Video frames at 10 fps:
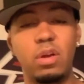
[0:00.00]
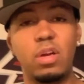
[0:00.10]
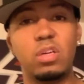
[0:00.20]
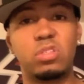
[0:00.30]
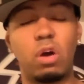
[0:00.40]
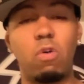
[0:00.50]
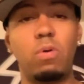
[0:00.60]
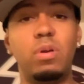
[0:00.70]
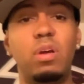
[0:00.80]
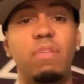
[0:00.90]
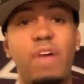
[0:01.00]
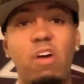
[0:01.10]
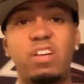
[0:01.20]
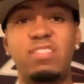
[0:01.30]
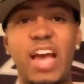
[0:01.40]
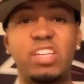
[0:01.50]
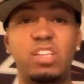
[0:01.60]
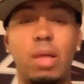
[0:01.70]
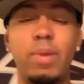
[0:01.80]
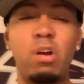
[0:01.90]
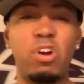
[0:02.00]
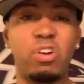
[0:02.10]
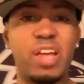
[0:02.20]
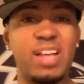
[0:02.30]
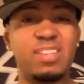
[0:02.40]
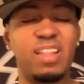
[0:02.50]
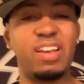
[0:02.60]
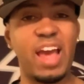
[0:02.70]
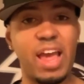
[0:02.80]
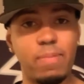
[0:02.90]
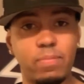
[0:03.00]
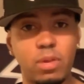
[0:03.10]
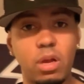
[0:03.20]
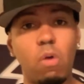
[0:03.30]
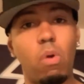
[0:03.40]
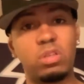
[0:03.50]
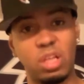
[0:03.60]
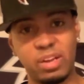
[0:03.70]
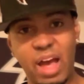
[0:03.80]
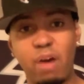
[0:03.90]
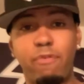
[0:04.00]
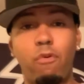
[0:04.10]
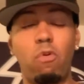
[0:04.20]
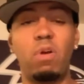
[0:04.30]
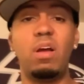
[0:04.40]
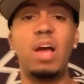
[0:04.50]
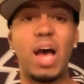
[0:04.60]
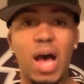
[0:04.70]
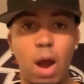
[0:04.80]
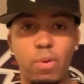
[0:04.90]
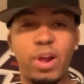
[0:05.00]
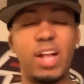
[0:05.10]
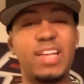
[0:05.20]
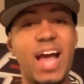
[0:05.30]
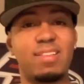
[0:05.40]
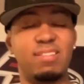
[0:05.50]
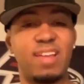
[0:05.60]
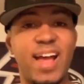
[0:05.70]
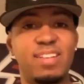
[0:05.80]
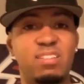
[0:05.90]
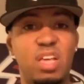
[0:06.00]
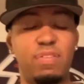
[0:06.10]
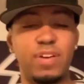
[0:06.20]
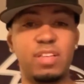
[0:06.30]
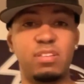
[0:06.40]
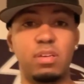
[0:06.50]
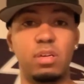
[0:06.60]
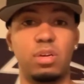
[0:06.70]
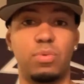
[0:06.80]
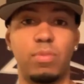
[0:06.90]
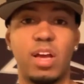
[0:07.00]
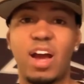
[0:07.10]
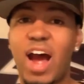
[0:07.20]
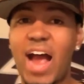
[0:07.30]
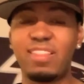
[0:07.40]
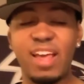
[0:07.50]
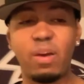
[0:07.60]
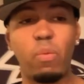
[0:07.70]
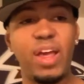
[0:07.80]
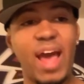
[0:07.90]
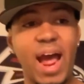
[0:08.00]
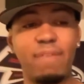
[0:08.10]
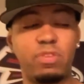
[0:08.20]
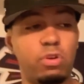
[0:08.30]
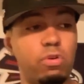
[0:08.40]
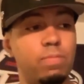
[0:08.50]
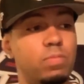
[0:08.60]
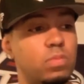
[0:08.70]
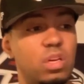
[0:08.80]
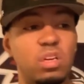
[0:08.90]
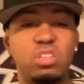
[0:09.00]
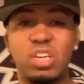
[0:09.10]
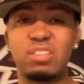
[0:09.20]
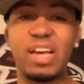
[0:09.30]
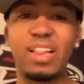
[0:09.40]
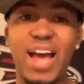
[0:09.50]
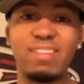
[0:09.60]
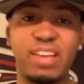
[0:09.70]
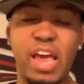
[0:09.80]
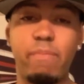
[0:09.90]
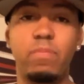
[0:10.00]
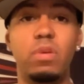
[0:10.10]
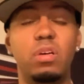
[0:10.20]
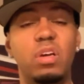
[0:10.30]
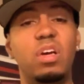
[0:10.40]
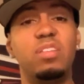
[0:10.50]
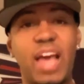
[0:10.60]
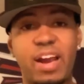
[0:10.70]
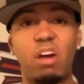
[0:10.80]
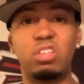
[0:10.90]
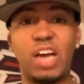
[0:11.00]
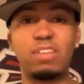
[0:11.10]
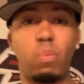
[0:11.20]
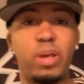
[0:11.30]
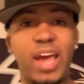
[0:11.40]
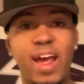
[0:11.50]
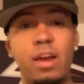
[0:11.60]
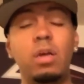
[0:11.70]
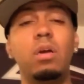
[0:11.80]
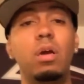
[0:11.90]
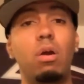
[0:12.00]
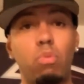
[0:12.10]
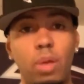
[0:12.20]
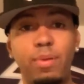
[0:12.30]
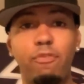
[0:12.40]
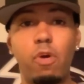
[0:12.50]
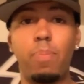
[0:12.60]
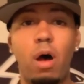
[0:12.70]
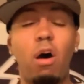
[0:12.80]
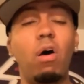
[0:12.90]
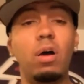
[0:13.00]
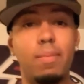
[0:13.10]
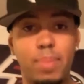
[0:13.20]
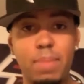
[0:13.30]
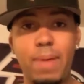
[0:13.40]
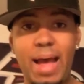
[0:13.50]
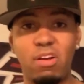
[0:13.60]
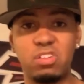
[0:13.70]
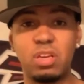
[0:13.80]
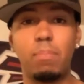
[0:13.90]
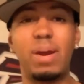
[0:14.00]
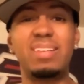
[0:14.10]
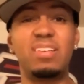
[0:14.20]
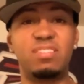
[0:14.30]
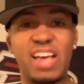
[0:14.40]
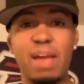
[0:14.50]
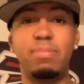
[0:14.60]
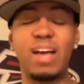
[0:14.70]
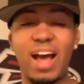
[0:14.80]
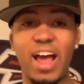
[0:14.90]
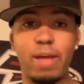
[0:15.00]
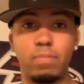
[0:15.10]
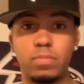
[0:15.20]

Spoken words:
So Falcons Nation, let me know your keys to the game, what to look out for, how we're going to attack this Titans defense. I think we have to, just like last game, take our shots when we can, run the football, be balanced, but at the same time,